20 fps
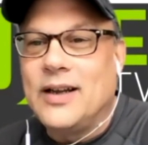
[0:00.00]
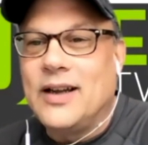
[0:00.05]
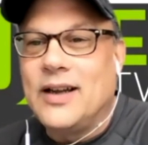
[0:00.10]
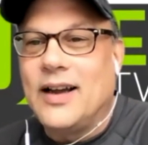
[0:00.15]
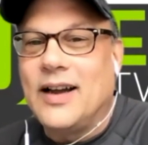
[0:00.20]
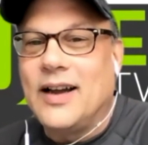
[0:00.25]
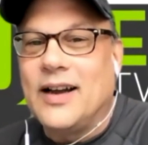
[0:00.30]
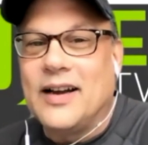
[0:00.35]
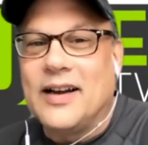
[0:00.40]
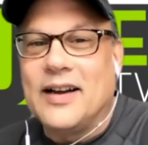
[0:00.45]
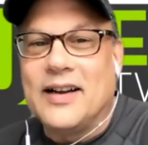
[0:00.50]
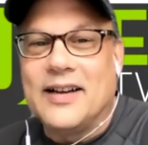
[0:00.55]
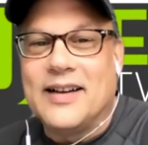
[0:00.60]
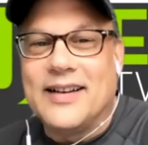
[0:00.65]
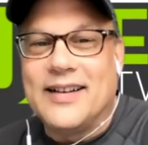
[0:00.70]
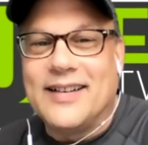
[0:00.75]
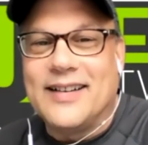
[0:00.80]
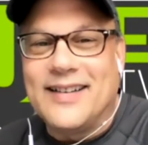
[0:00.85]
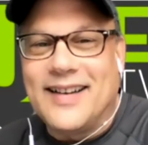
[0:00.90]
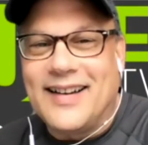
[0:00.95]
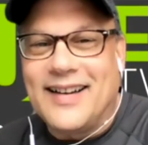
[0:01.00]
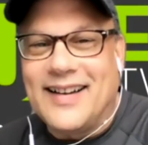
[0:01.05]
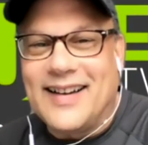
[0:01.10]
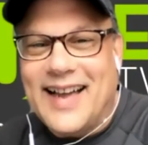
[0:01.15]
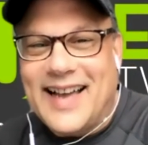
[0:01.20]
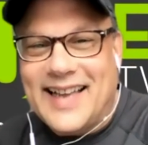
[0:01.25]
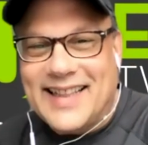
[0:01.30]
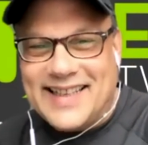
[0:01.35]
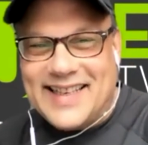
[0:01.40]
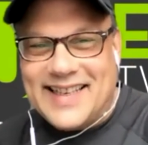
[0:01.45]

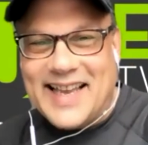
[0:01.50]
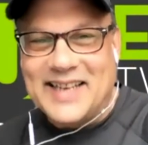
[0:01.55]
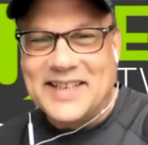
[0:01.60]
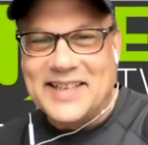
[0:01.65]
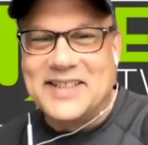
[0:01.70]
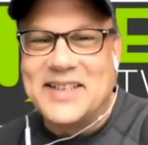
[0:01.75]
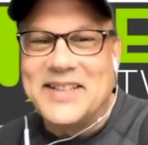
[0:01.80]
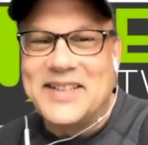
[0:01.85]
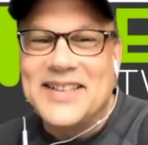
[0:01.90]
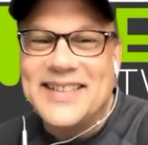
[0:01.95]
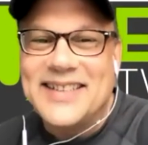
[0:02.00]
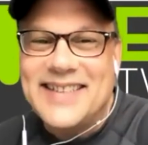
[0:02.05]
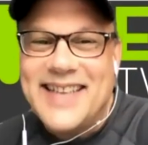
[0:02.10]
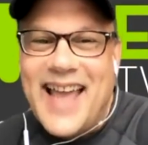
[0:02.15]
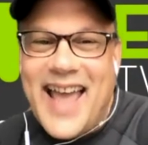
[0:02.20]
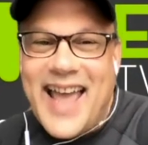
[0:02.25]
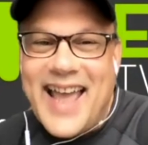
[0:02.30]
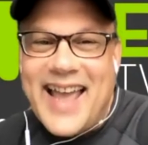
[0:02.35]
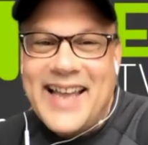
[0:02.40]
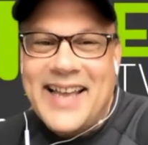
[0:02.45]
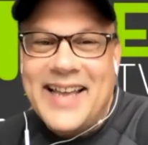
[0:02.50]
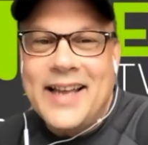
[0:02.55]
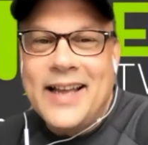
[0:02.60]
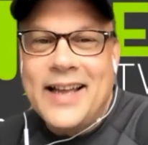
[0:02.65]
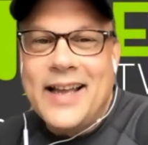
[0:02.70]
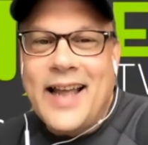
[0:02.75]
at the end of the day,